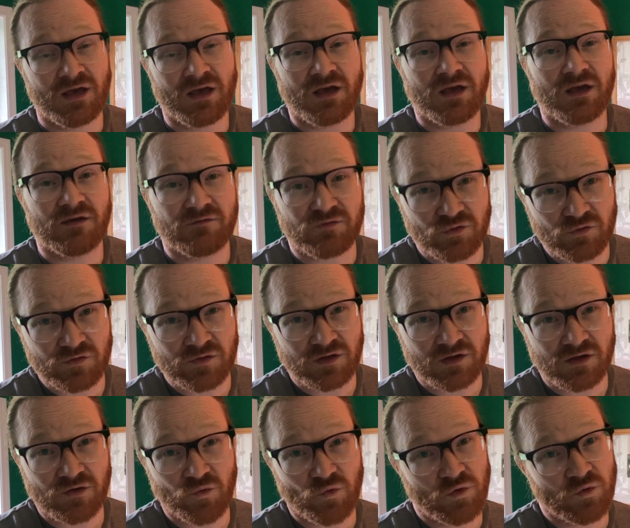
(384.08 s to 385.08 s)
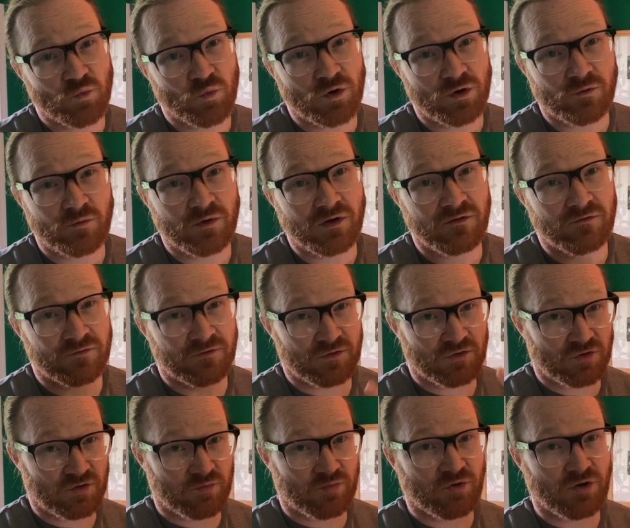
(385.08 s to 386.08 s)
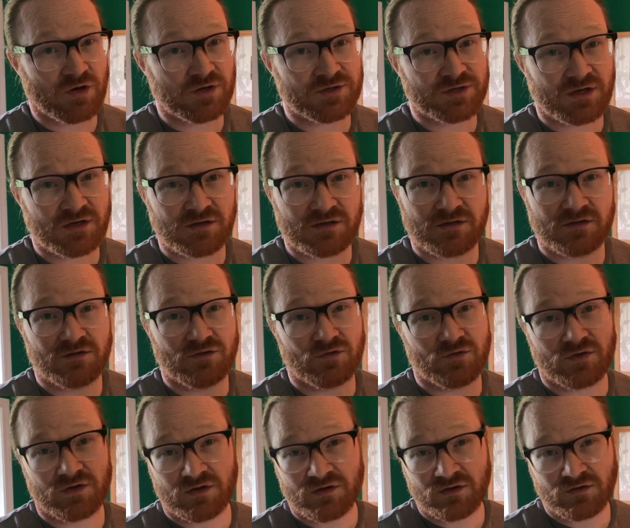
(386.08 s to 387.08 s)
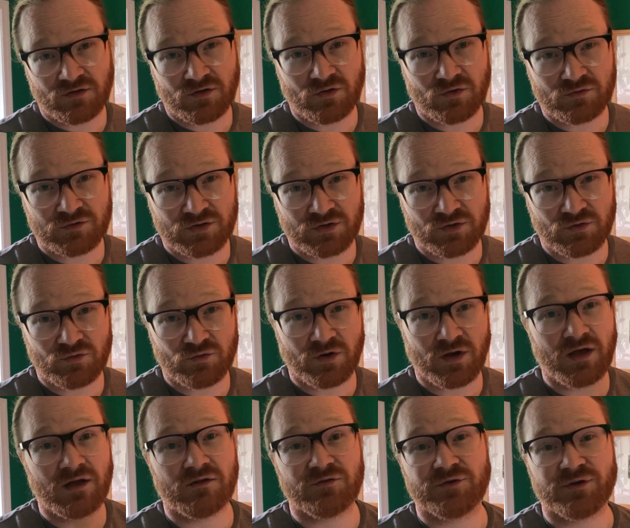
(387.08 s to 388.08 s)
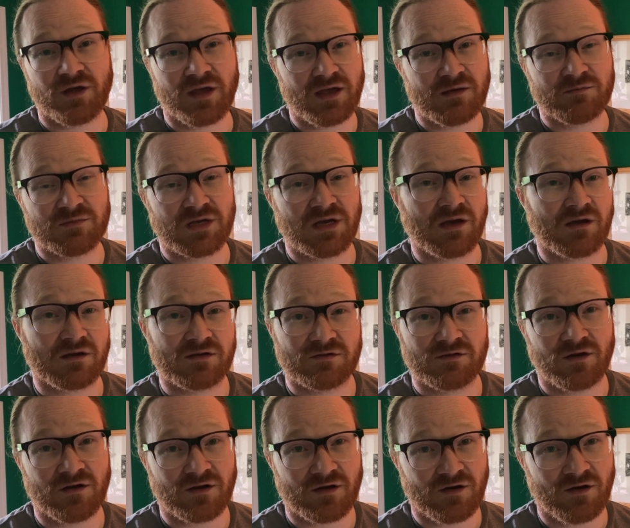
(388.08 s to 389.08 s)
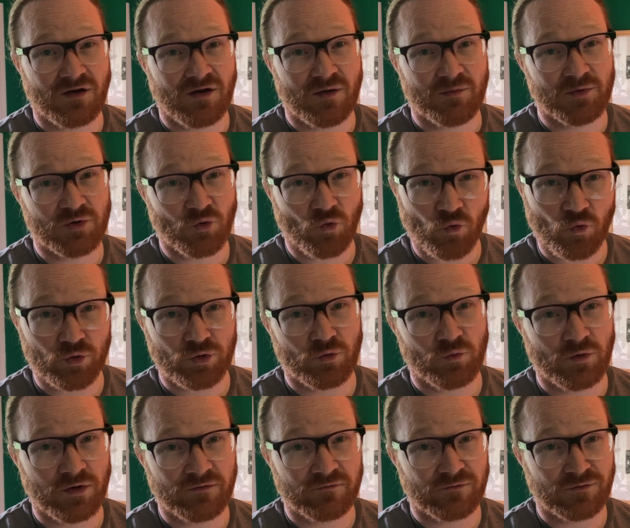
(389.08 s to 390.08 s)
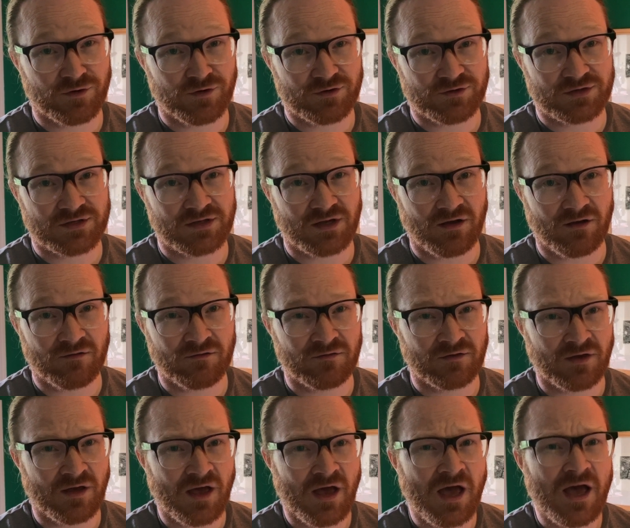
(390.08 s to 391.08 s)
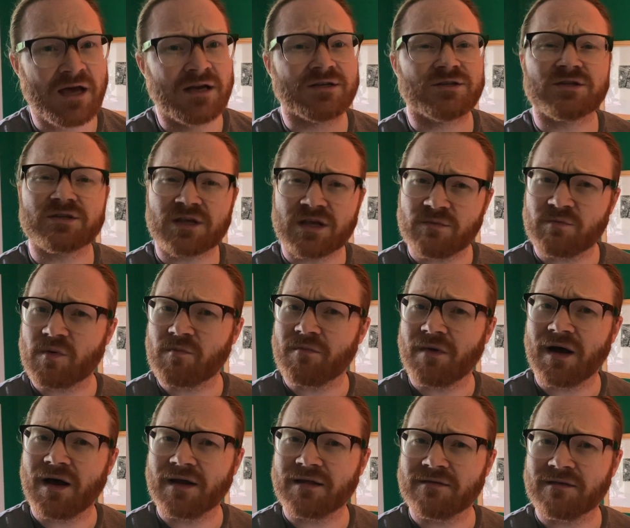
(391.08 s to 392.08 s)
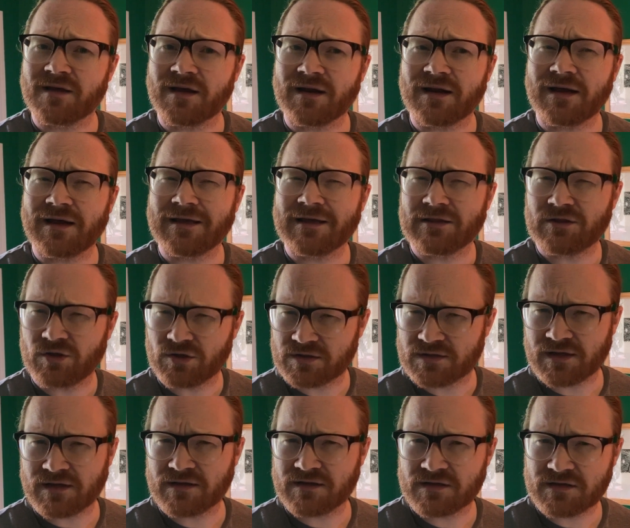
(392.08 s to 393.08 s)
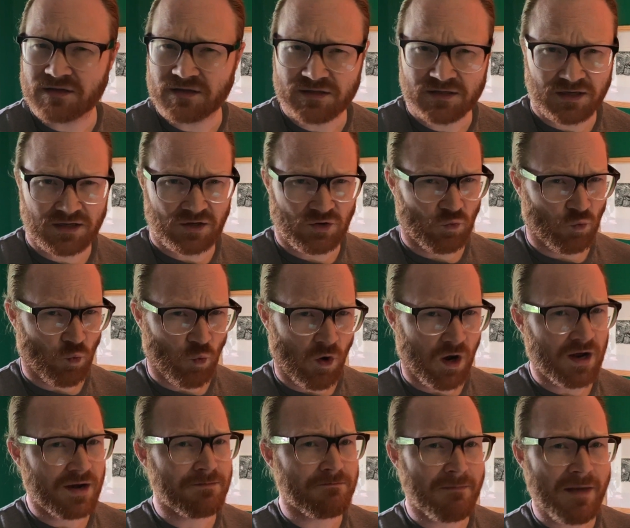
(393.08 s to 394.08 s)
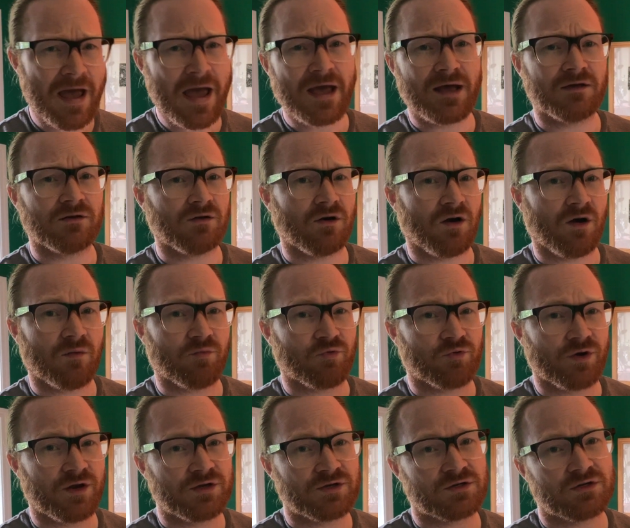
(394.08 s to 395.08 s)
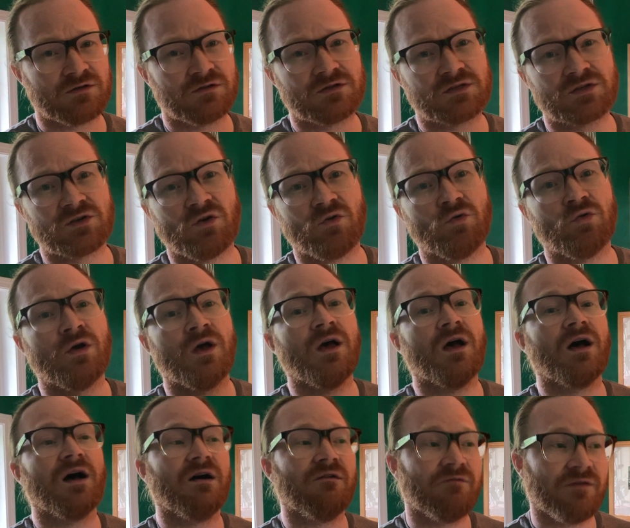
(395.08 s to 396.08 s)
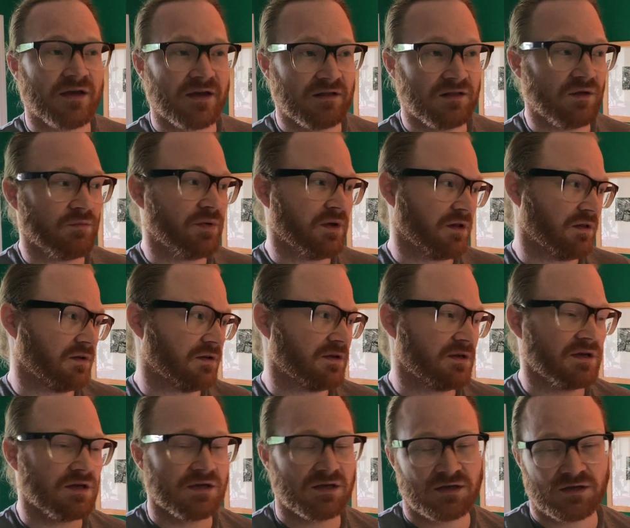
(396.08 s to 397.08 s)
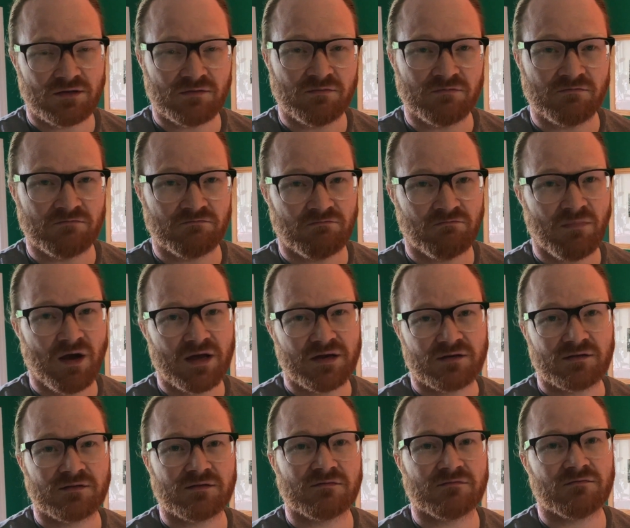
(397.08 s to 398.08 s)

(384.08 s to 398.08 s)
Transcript: If you think it would work well for your project, you can go to heldergametech.com and order one for yourself. Just keep in mind that it looks like this is like a one-man operation, so availability might,